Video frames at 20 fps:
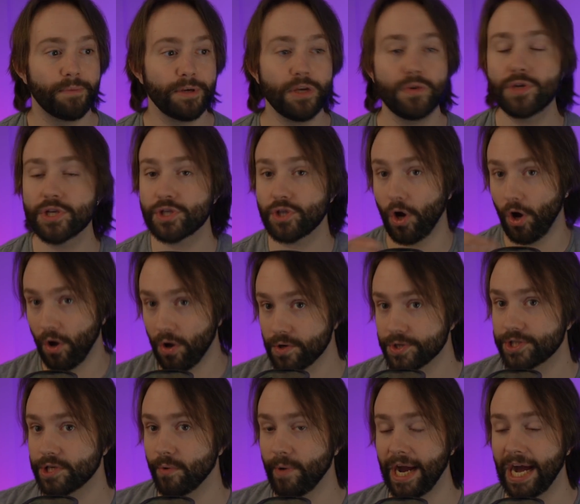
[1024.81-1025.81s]
But you just
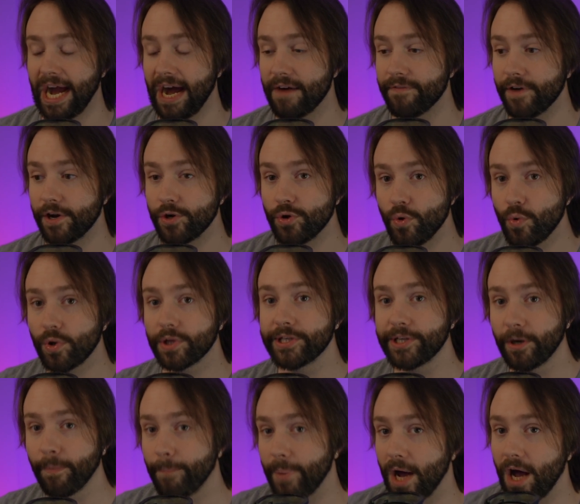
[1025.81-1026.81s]
also have a
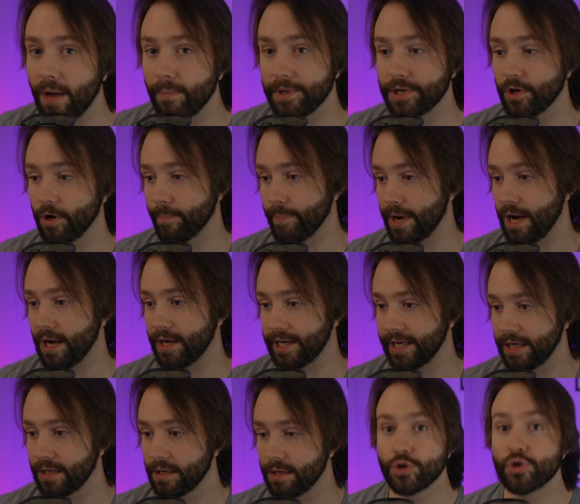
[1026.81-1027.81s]
nuclear bomb in your
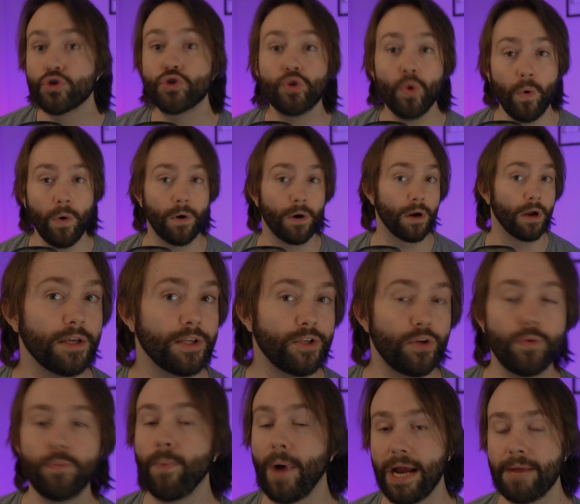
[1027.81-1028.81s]
pocket. Sure,
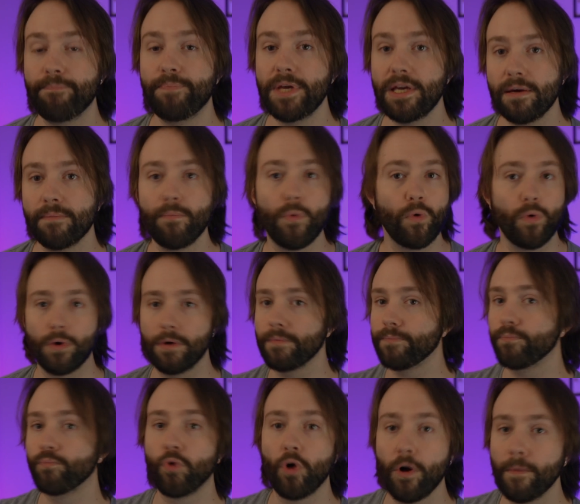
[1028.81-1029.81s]
you might be a more
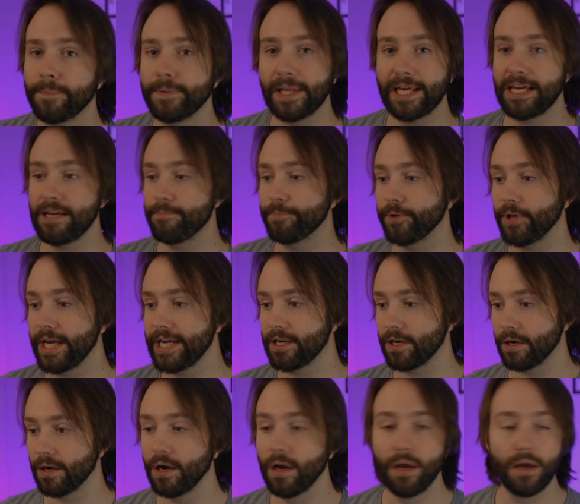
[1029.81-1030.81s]
roleplay
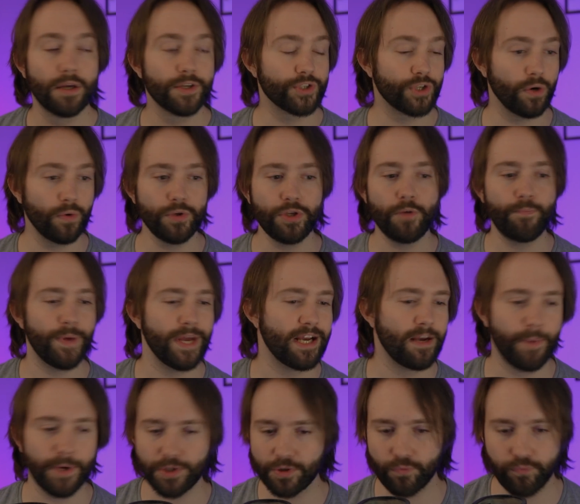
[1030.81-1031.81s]
player, so you pick
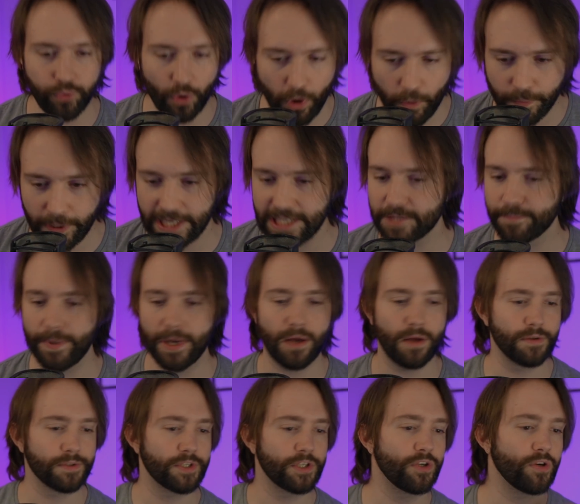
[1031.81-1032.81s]
a bunch of roleplay
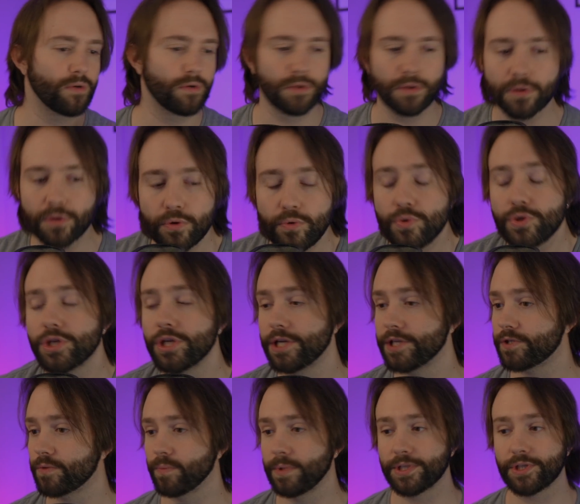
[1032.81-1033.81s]
spells and you're an
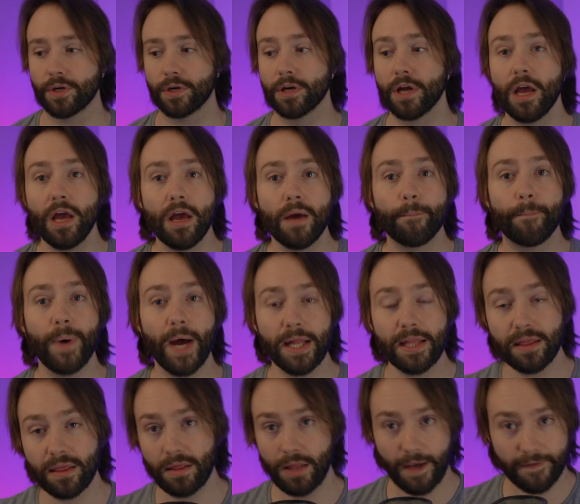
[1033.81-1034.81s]
illusionist wizard.
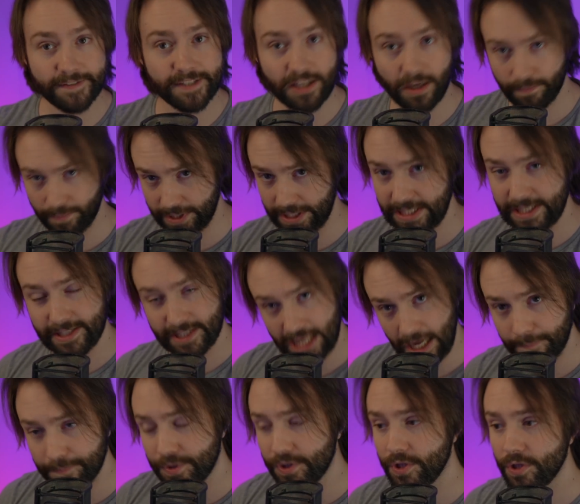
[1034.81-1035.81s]
But if somebody
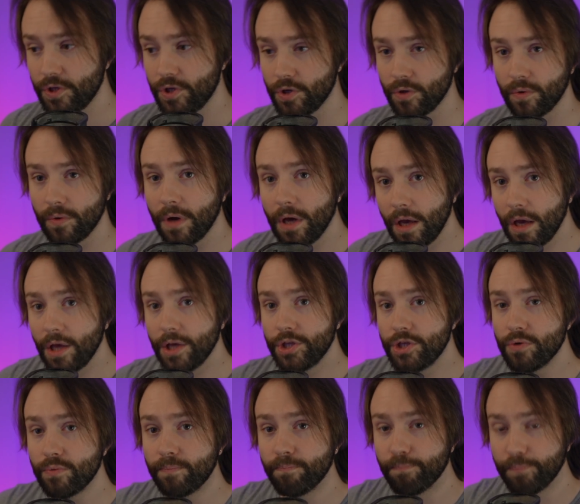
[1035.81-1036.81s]
steps to you,
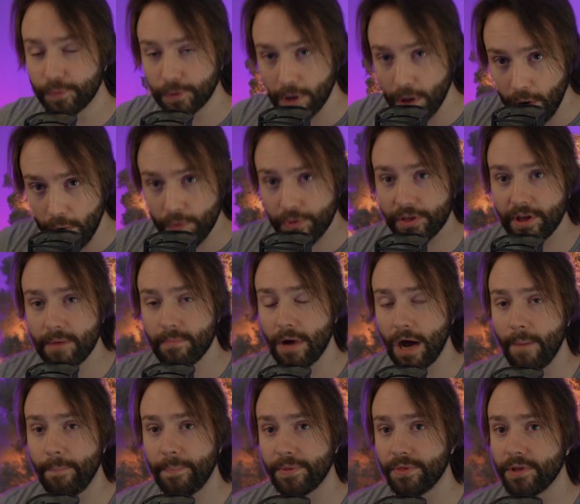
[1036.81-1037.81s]
you blow them
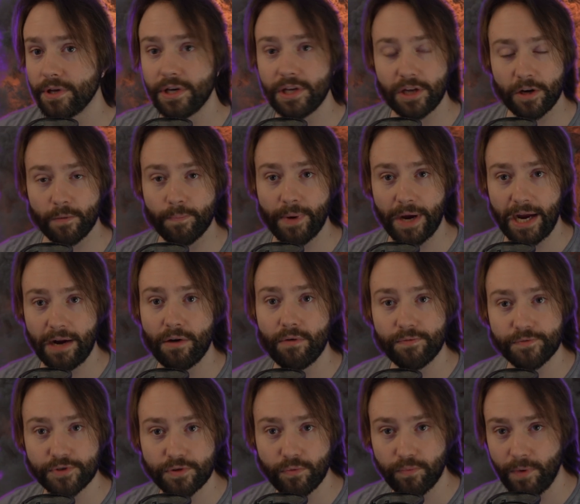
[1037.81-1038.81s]
up in the nearby or
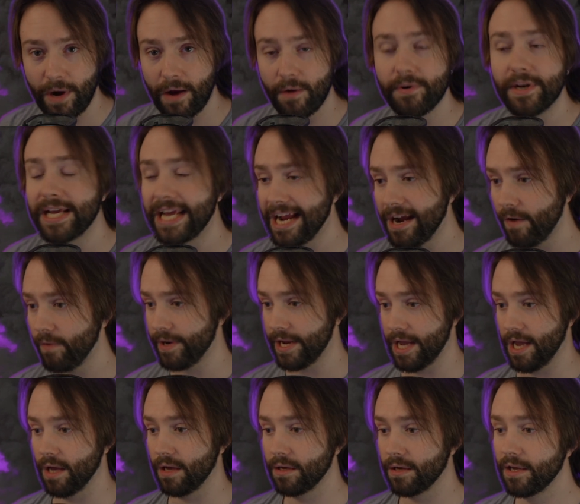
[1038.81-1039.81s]
surrounding
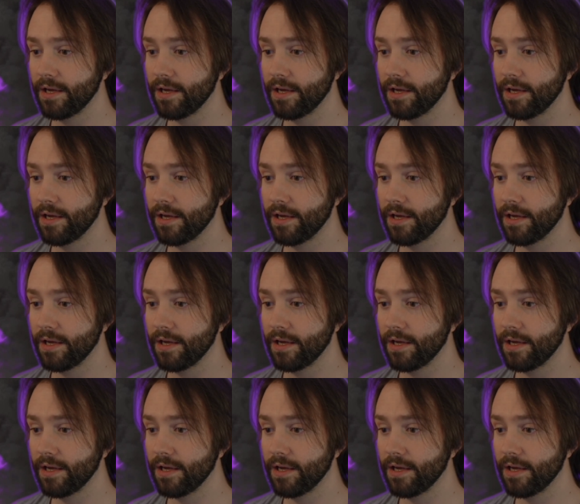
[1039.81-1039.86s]
area.